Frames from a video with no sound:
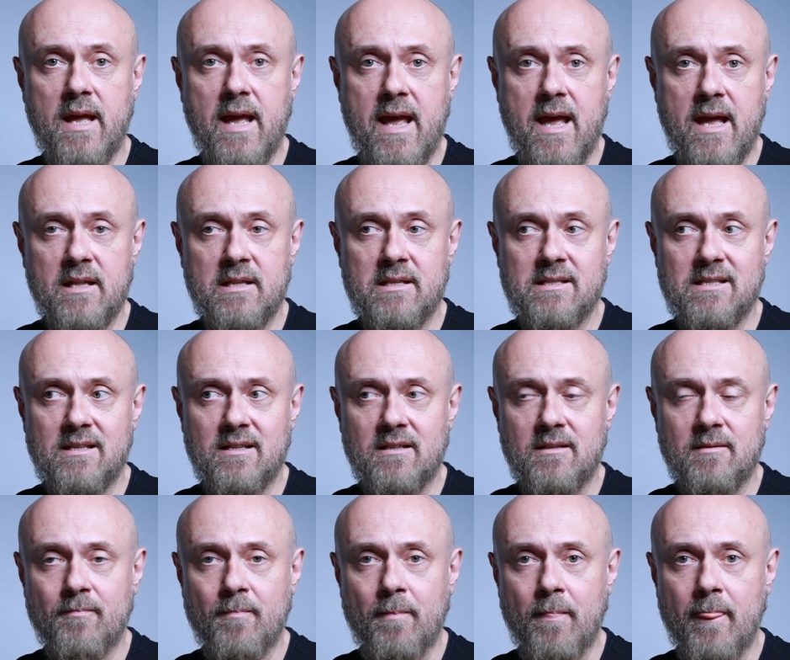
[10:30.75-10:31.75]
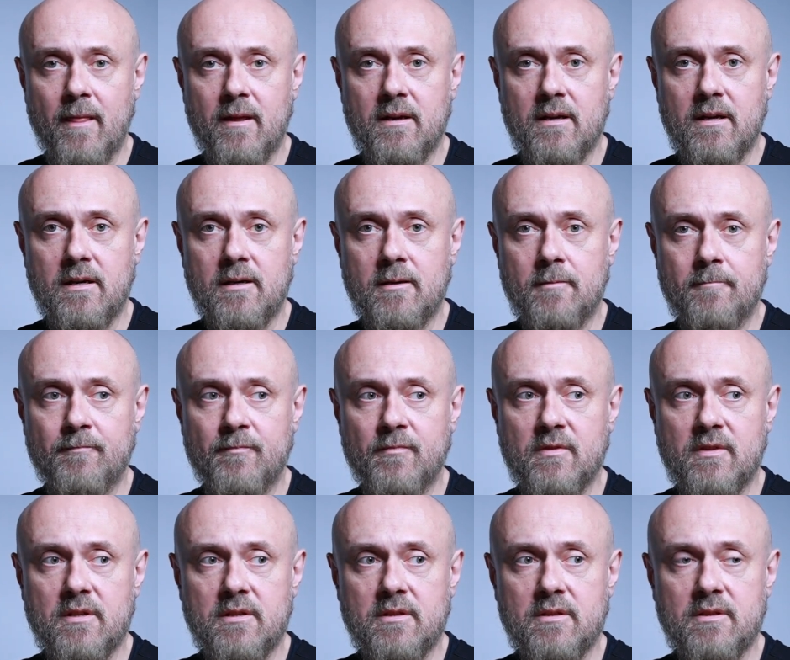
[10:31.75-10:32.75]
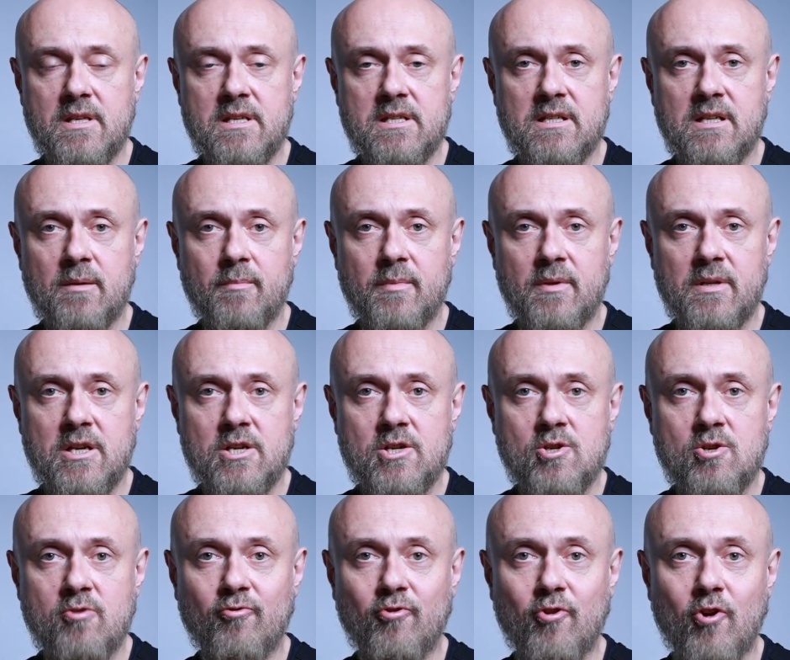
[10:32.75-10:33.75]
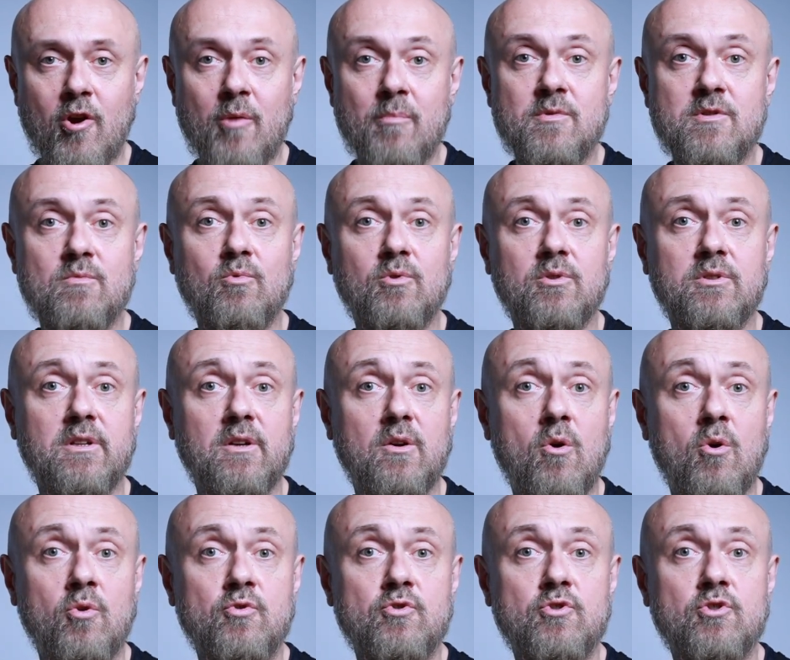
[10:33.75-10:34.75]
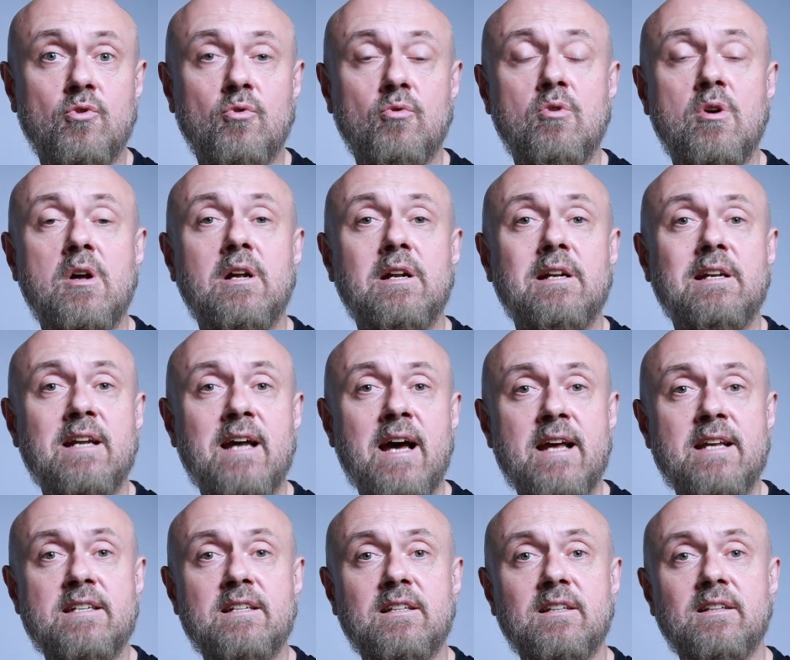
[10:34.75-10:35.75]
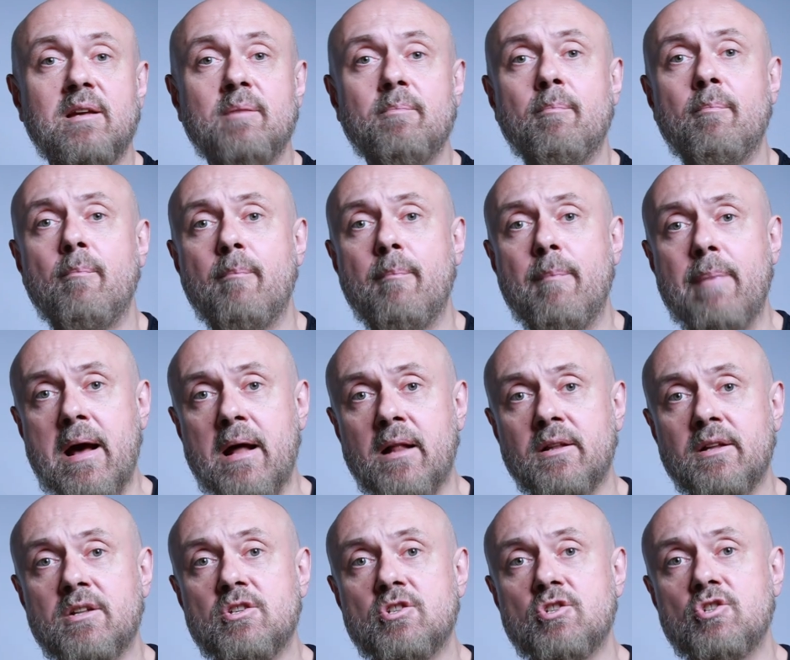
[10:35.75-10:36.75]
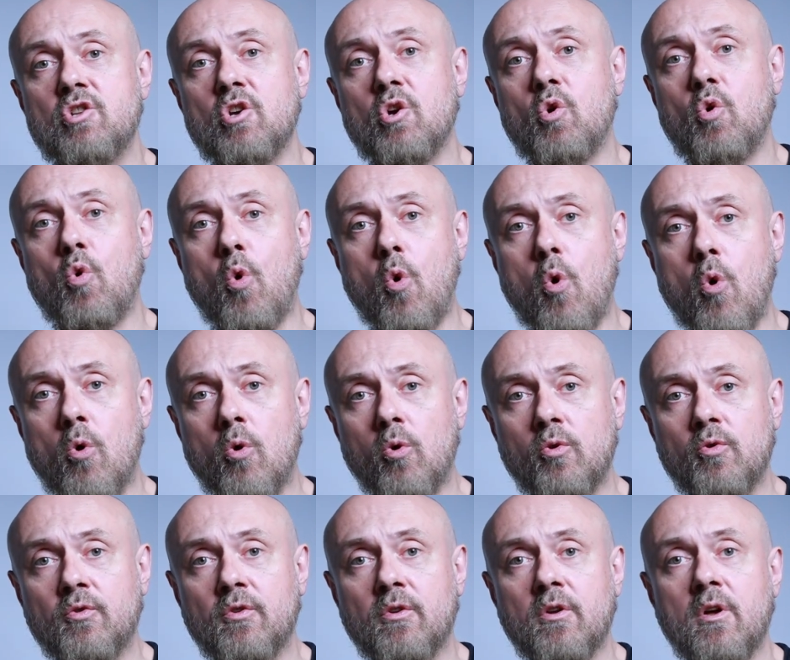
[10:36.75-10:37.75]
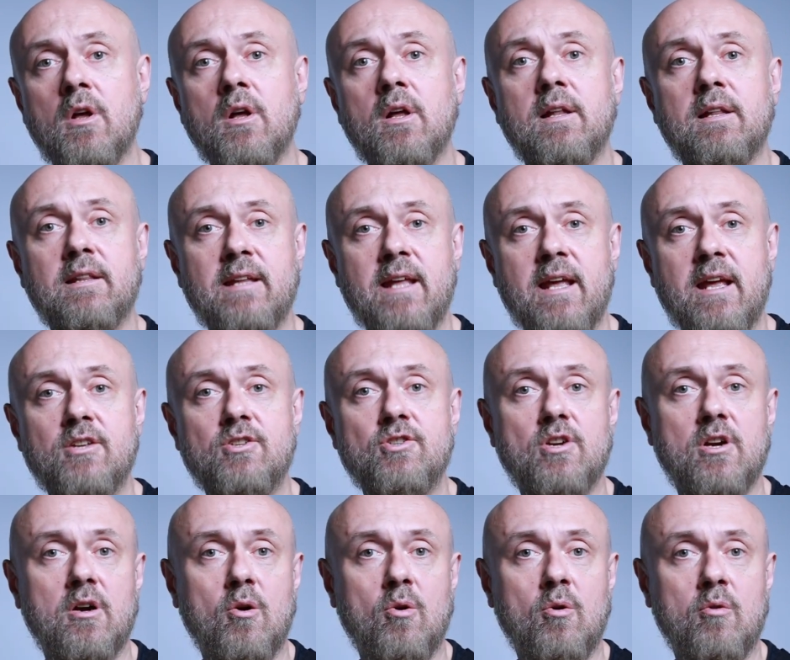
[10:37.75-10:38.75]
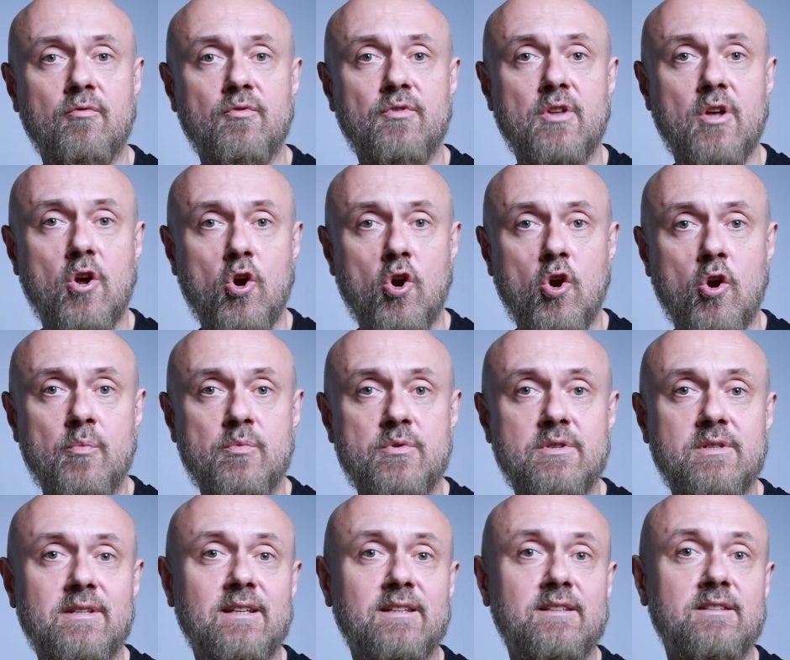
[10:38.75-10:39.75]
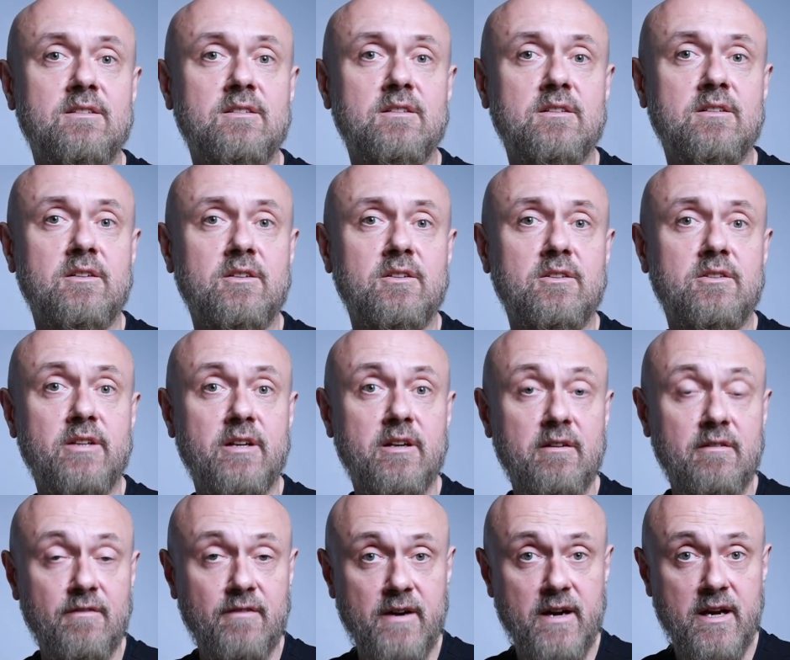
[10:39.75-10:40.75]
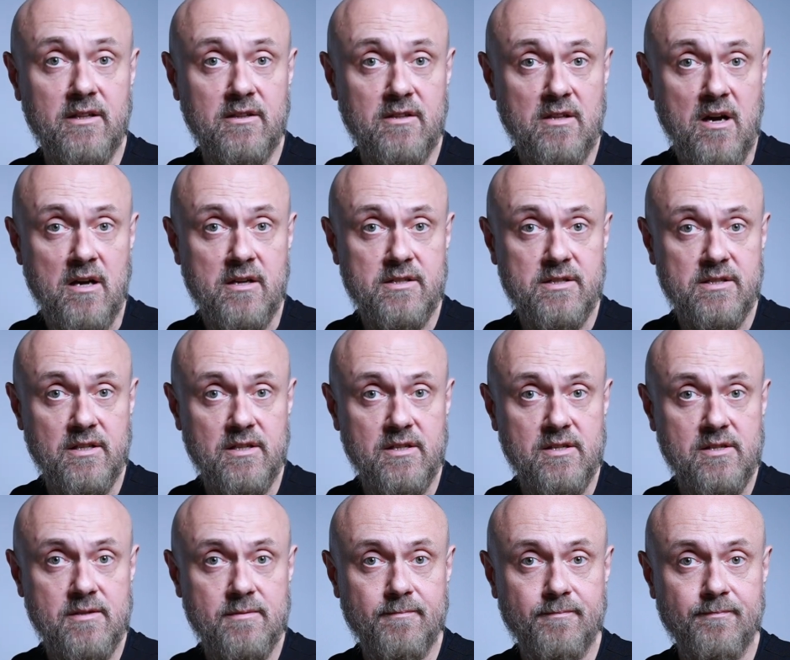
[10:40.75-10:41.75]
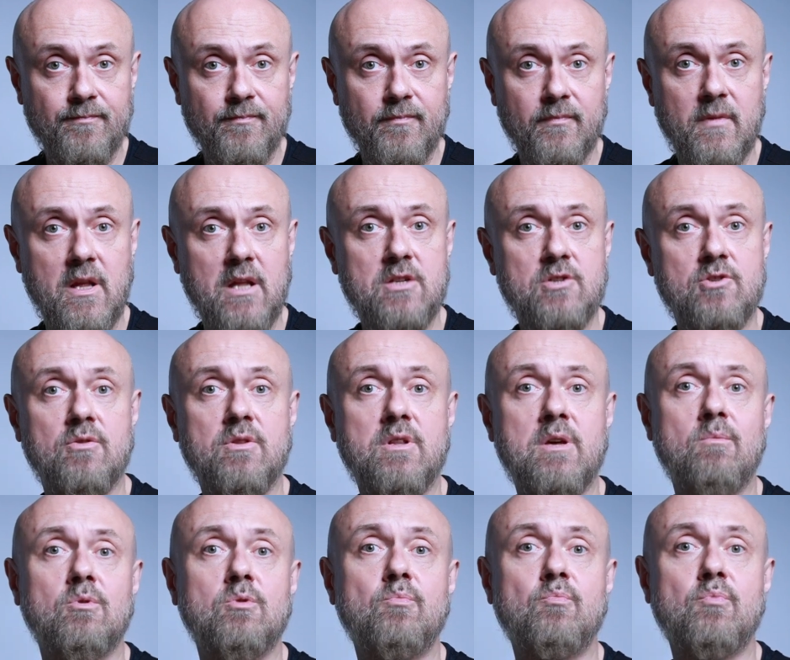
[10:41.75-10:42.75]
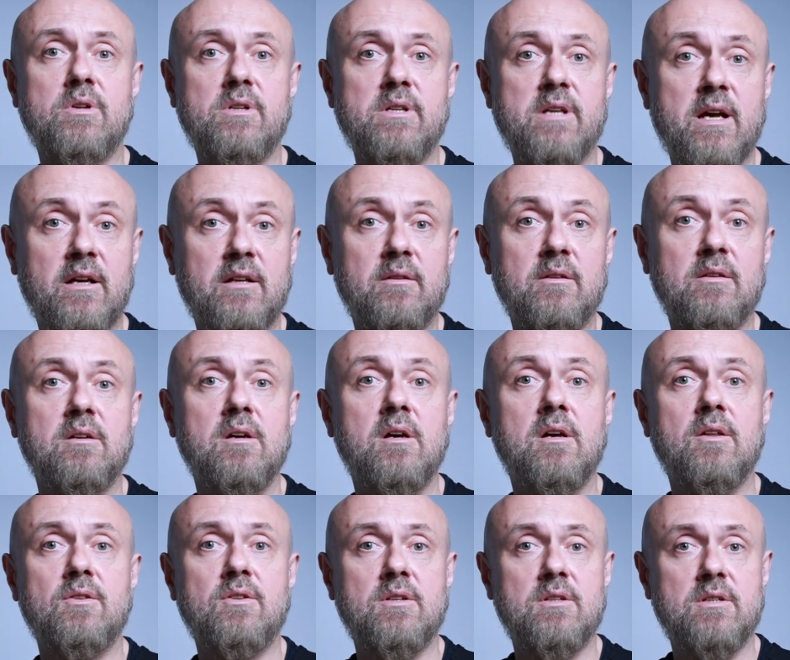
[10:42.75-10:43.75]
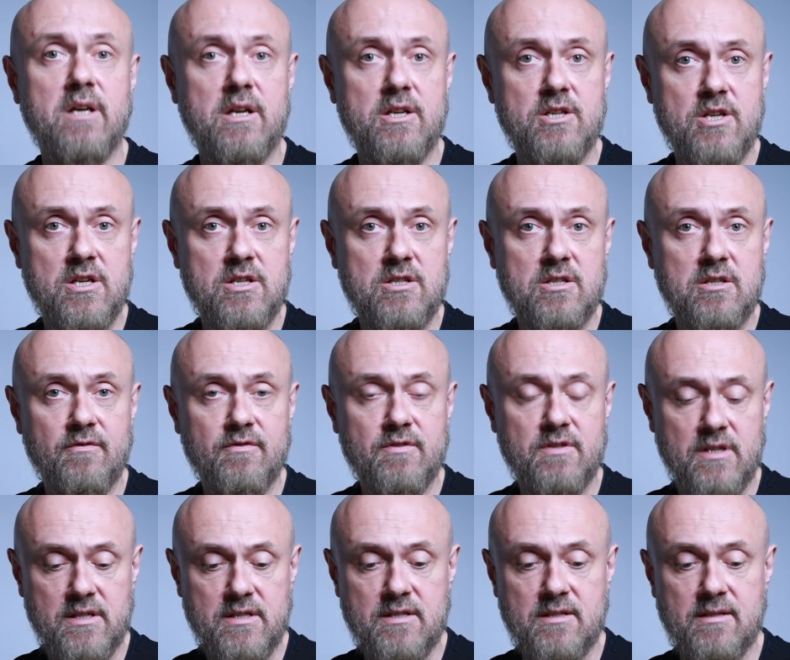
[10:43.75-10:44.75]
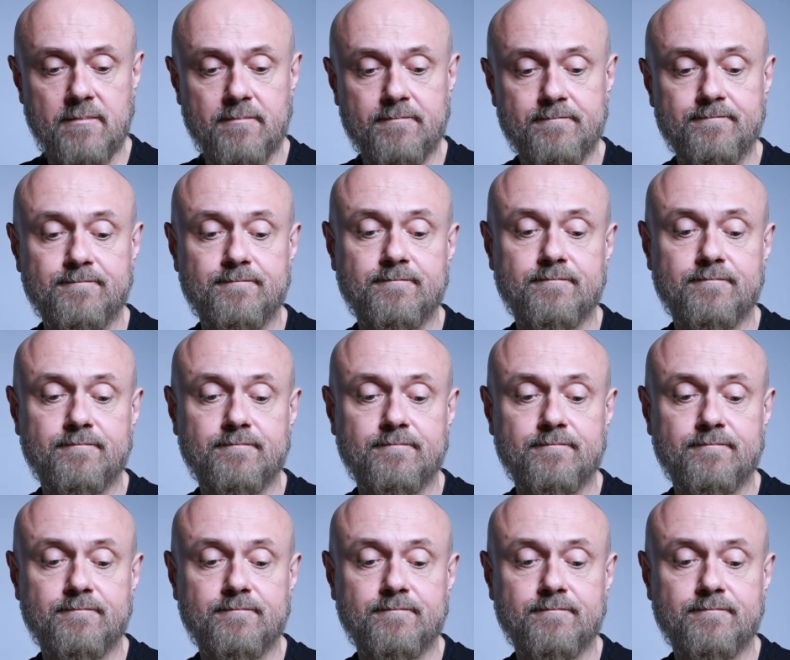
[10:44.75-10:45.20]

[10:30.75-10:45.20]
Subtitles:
And this combination of herbs would also nicely balance the cold nature of the herbs that clear phytoxins, and so they would protect the digestive system.